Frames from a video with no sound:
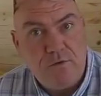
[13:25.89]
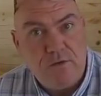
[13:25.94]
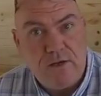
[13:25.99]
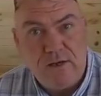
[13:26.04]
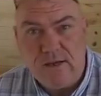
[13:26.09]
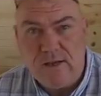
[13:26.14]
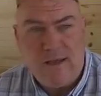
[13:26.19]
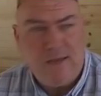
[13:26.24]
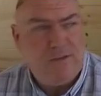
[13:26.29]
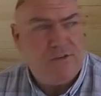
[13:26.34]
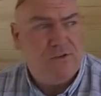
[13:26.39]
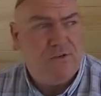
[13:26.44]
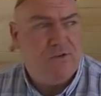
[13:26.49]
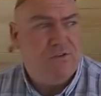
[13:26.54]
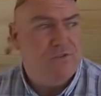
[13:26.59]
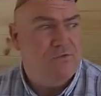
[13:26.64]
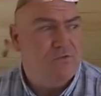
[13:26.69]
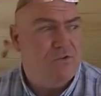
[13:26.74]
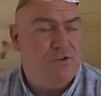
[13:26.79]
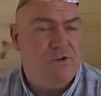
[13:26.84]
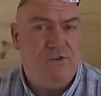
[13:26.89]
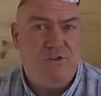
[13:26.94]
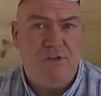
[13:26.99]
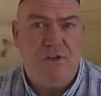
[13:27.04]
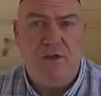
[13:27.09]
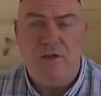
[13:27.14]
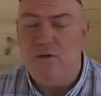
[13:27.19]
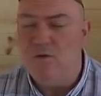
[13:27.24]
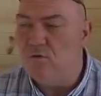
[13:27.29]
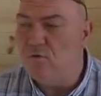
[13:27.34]
Now the outside's the right
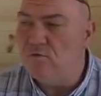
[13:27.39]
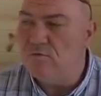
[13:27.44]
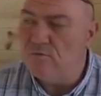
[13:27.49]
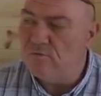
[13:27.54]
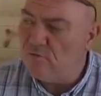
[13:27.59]
state. I've got